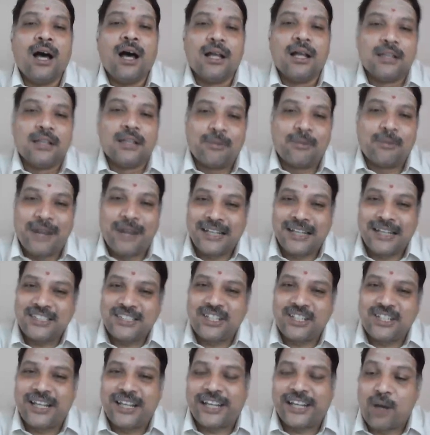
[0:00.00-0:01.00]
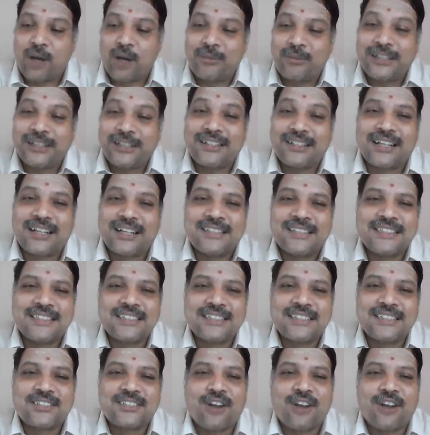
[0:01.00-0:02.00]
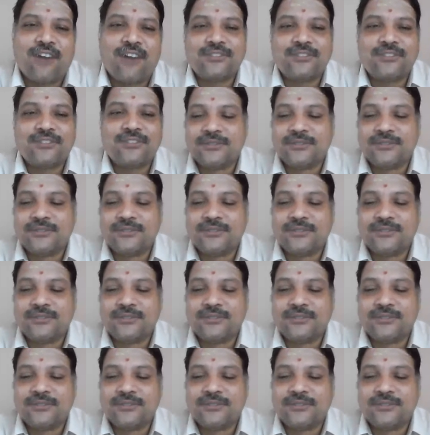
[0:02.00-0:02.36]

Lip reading: The managerial economic consists of